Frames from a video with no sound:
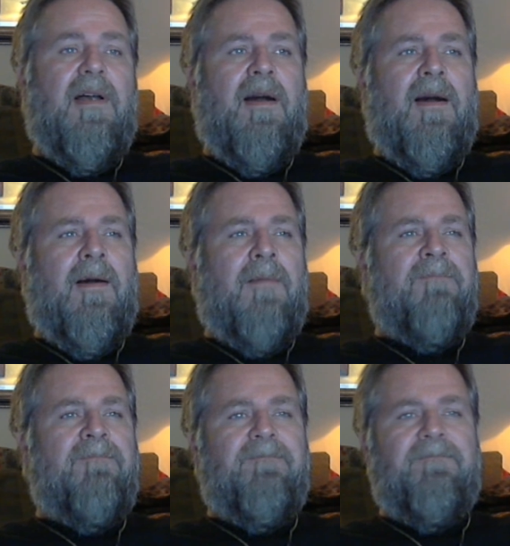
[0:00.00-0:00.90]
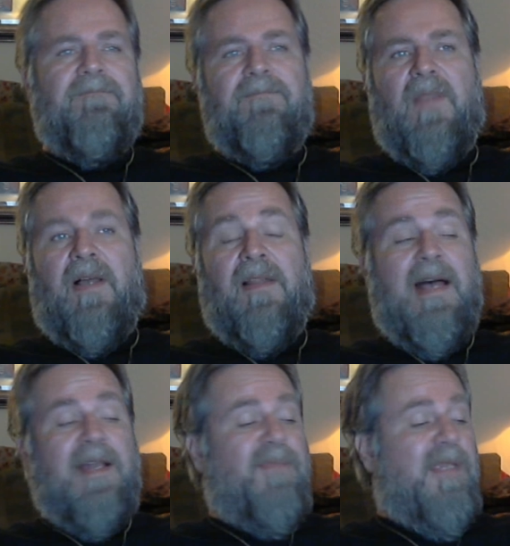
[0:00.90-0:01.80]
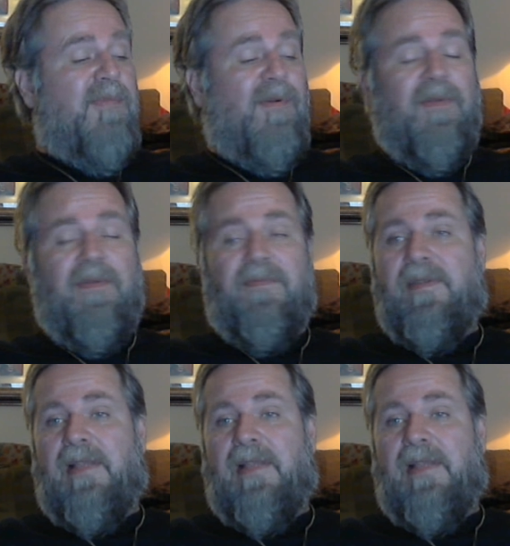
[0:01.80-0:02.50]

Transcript: A lot of people,